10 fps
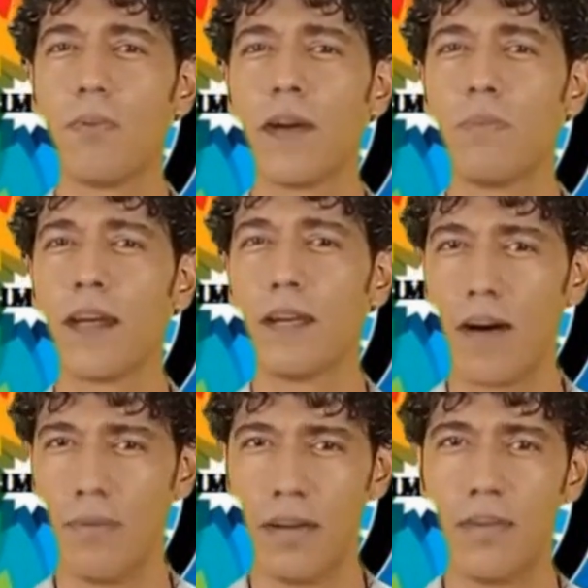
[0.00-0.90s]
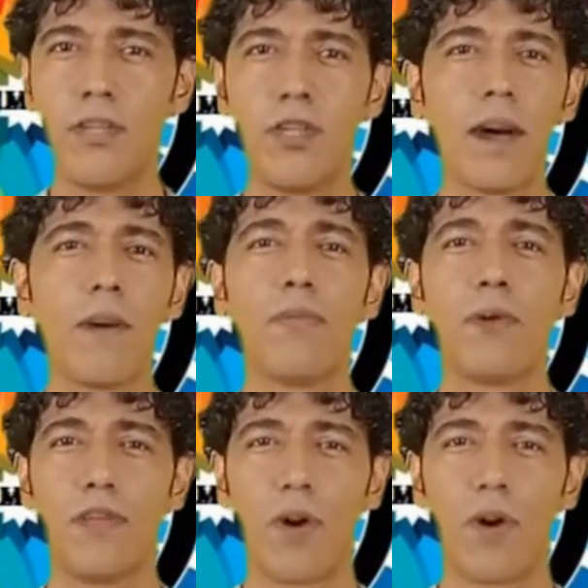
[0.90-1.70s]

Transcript: We've been hearing this term from